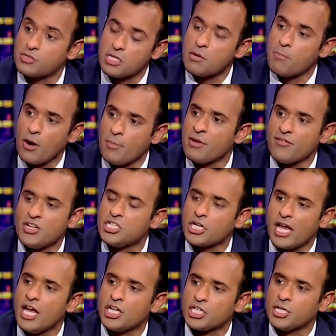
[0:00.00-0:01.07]
It was the Department of
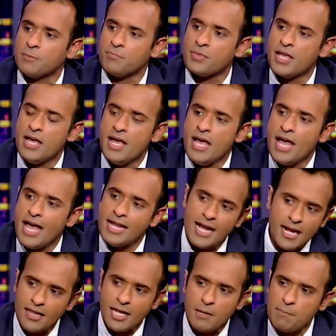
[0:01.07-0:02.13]
Education. And
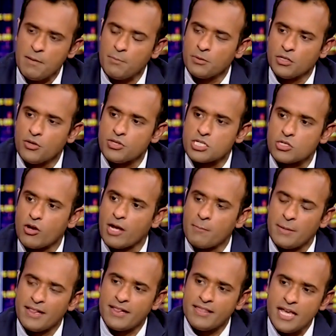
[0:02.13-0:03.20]
not a lot of people know this, Greg,
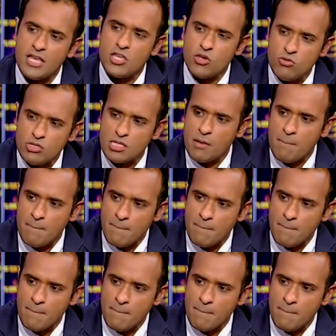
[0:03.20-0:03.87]
but they use the